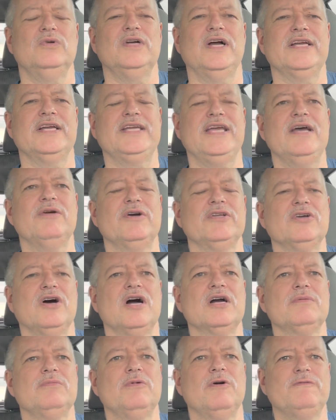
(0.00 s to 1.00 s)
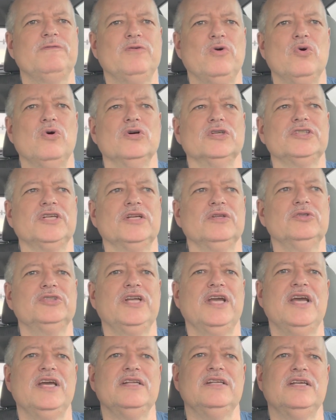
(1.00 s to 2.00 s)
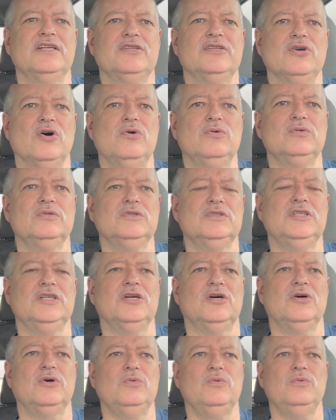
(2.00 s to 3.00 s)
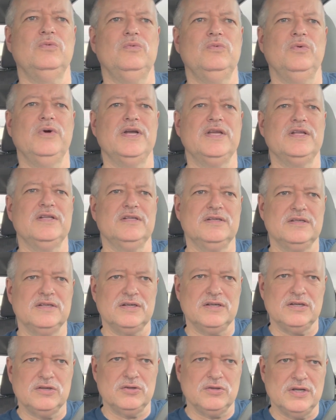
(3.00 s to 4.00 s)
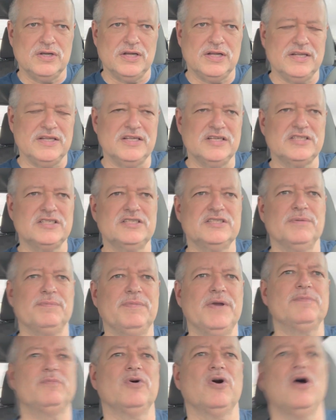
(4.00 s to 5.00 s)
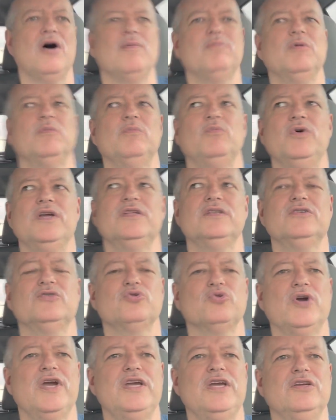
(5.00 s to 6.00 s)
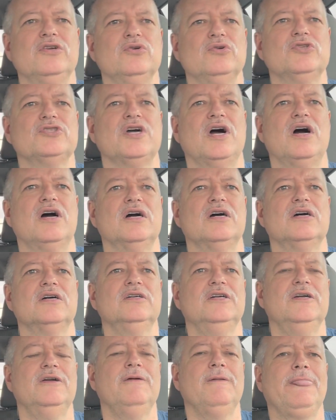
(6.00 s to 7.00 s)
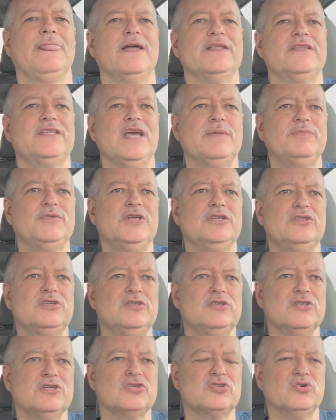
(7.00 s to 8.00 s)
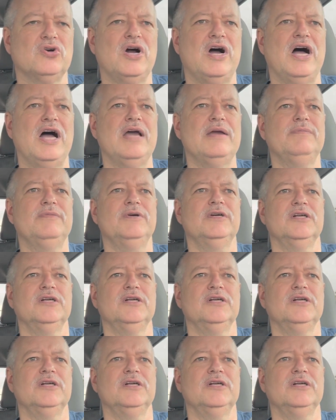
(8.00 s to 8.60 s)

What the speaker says: again, when I talk about force, understand that don't, you know, and this is a big problem, when trainers are attempting to describe